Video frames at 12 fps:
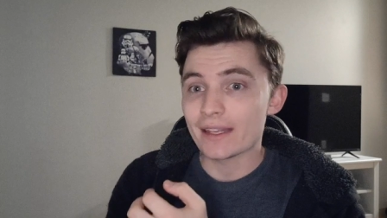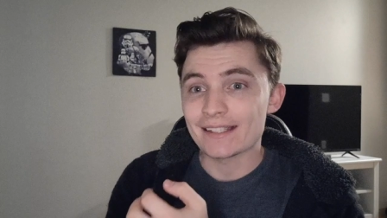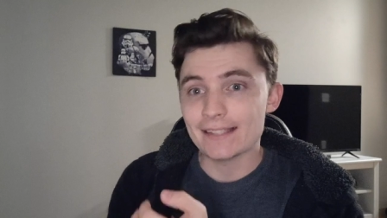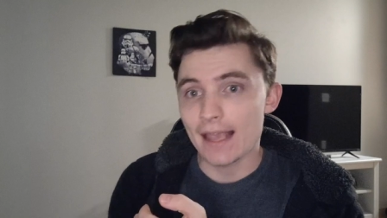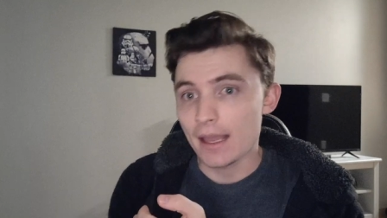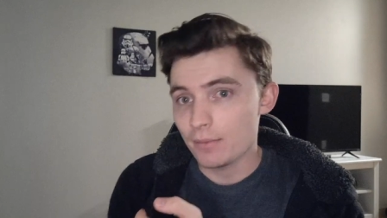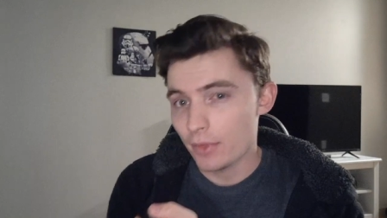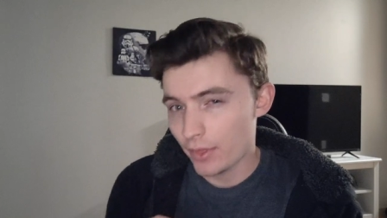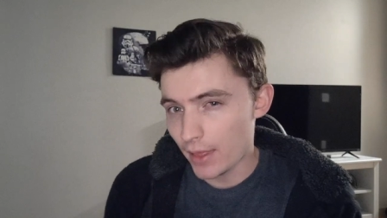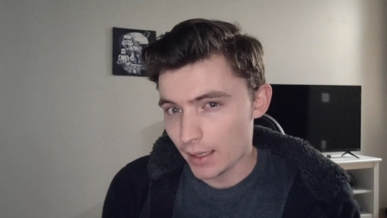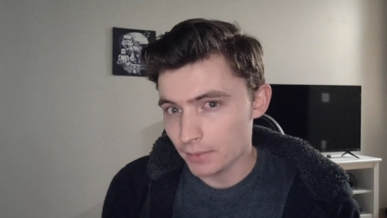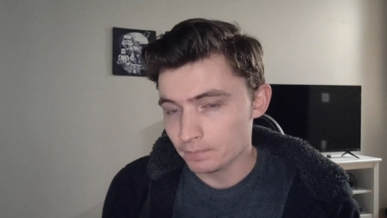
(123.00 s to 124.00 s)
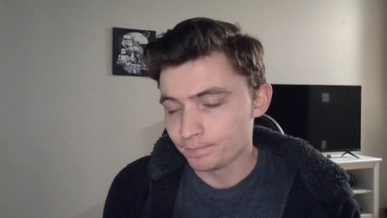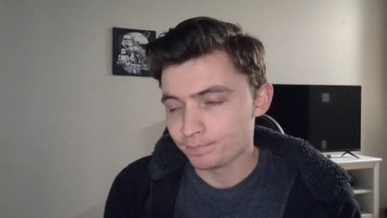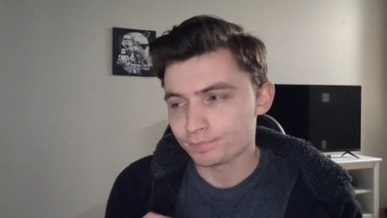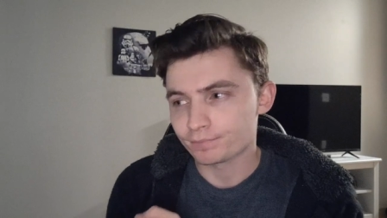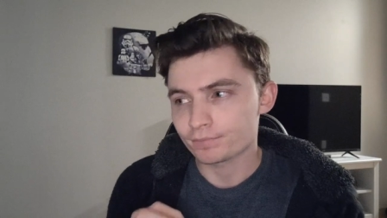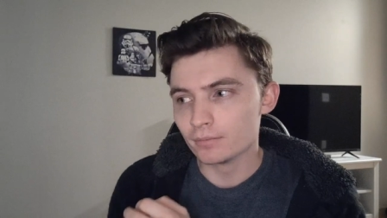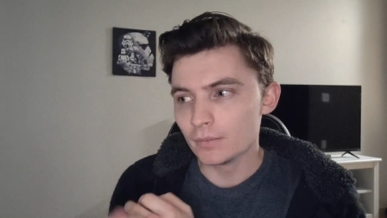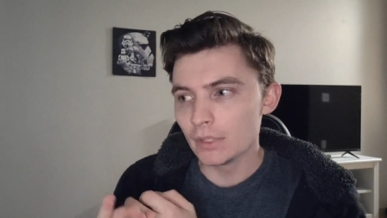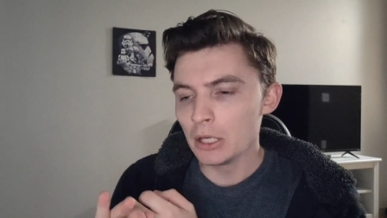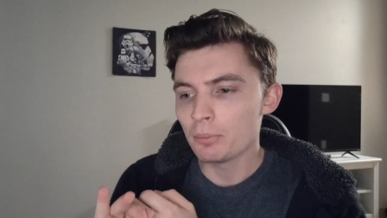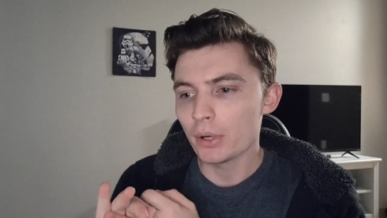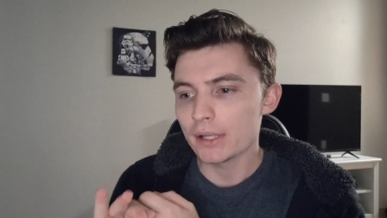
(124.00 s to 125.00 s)
do the same thing
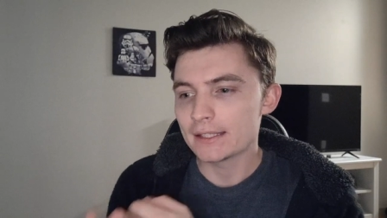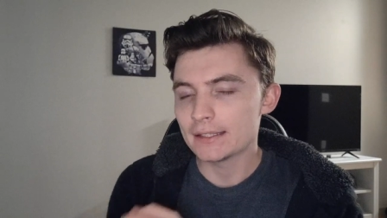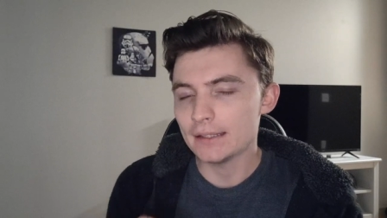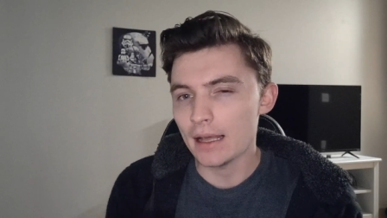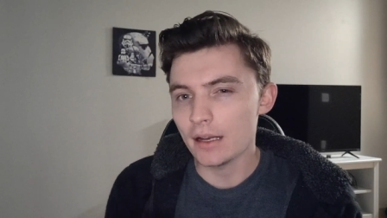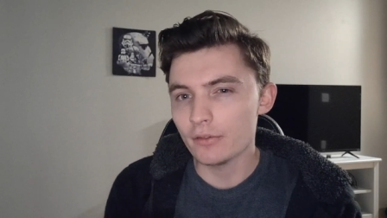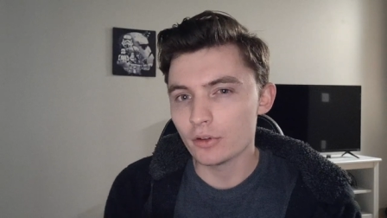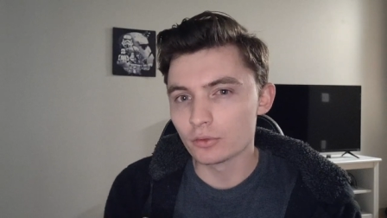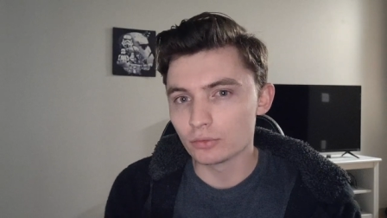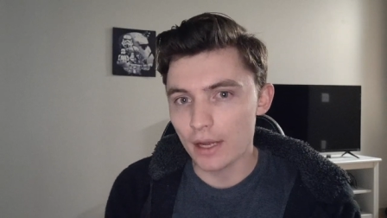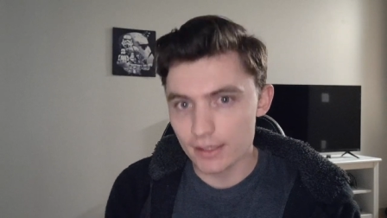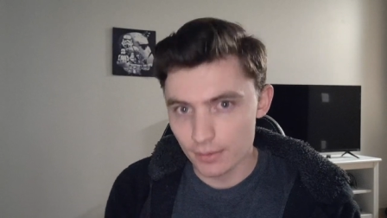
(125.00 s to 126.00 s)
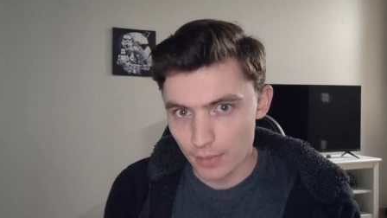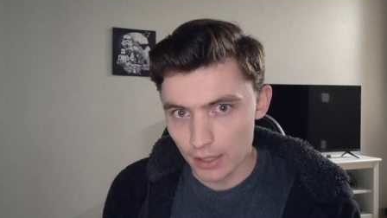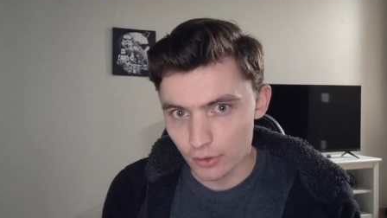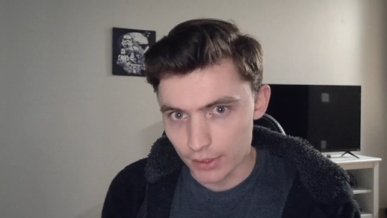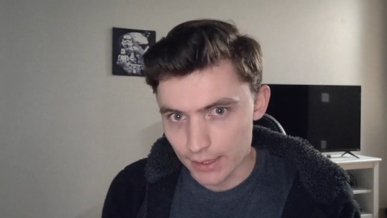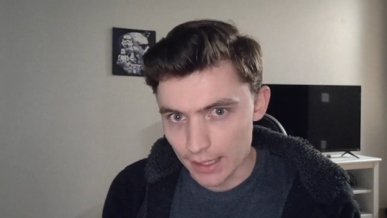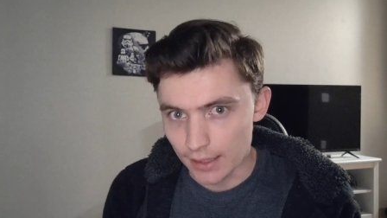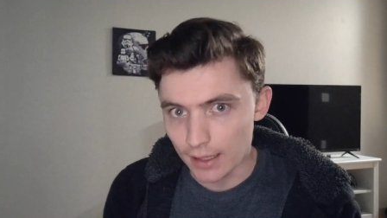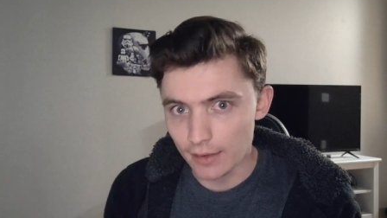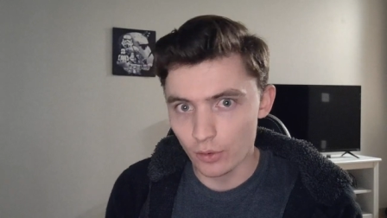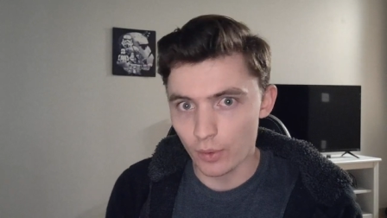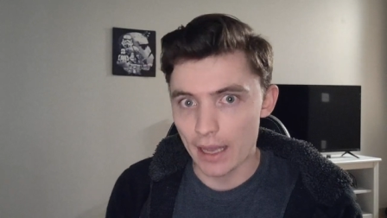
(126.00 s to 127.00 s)
but instead of a resume critique
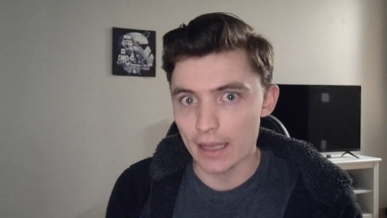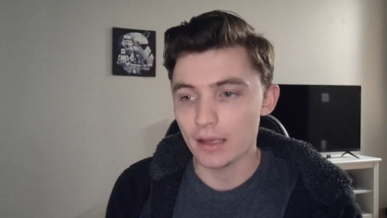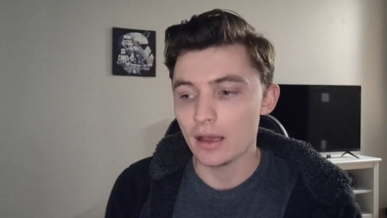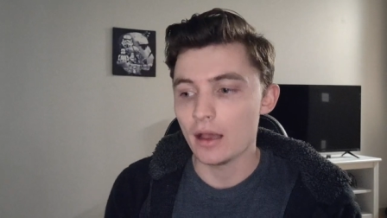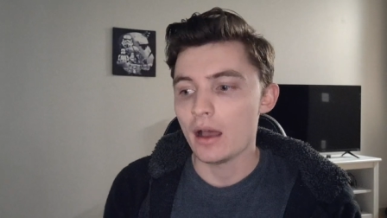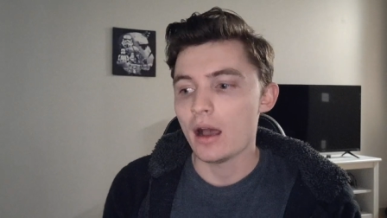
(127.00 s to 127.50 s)
giveaway,